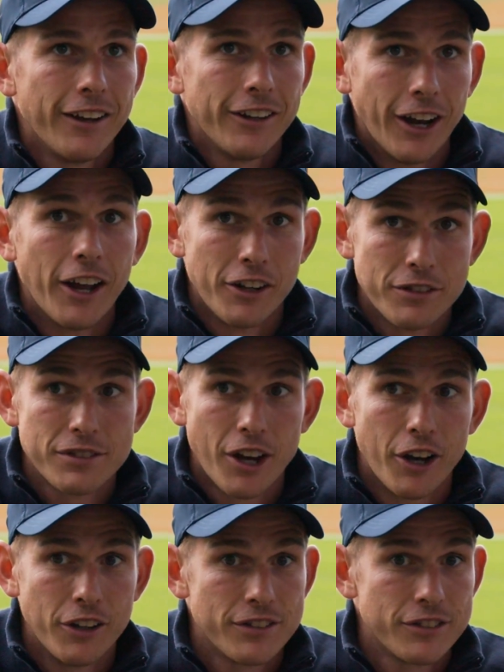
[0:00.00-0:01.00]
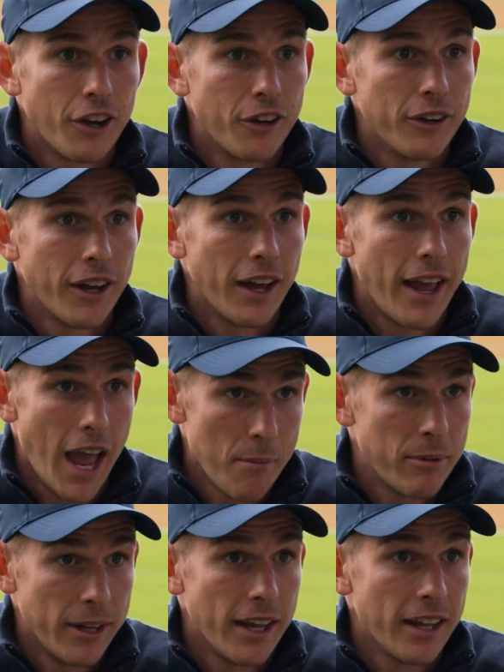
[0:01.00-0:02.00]
you're so
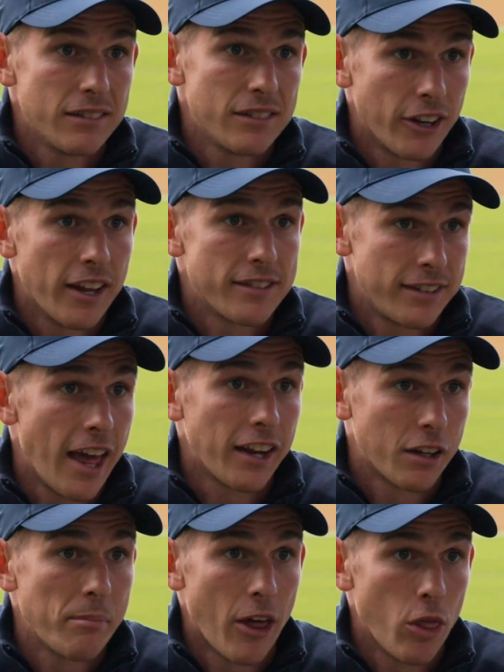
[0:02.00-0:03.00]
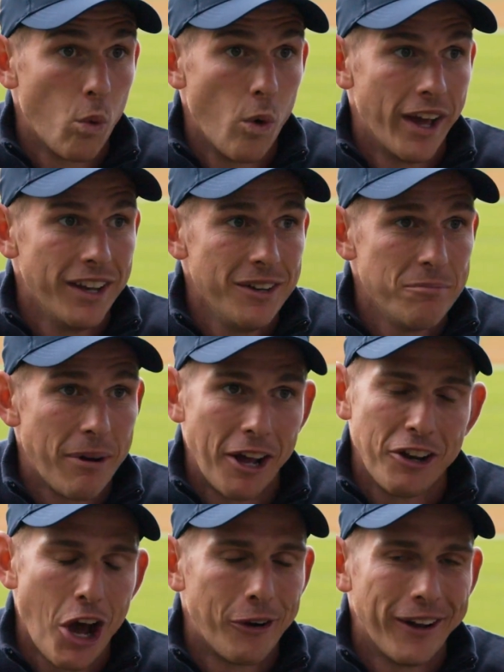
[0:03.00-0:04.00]
happy and sort of ecstatic about the win,
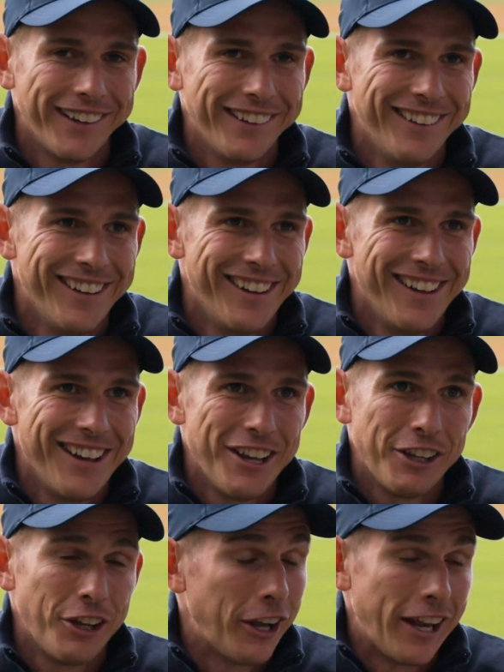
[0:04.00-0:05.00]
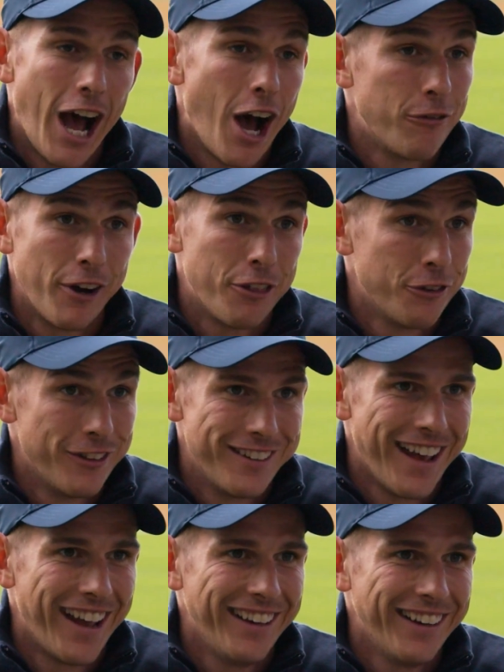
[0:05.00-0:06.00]
but knowing you're only halfway through the
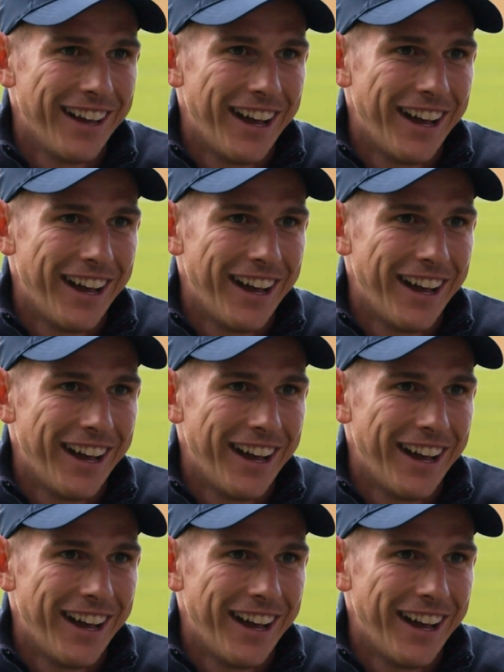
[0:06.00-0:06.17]
day.